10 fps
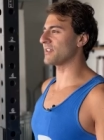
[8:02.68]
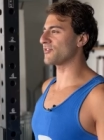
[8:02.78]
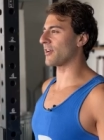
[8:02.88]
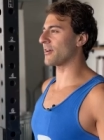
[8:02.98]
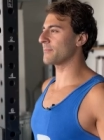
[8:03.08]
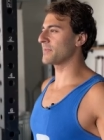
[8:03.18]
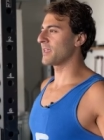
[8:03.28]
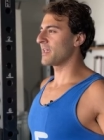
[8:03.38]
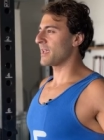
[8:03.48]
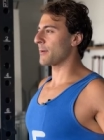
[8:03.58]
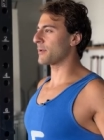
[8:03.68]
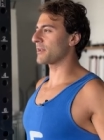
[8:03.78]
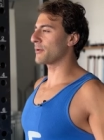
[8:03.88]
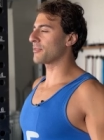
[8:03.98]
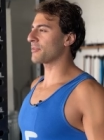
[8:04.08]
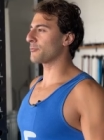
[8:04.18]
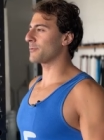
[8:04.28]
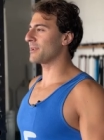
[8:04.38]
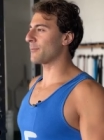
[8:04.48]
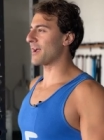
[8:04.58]
are really focused on strengthening
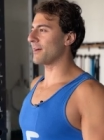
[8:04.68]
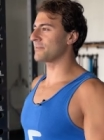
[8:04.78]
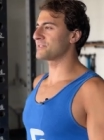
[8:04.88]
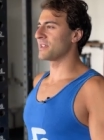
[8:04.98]
your rotator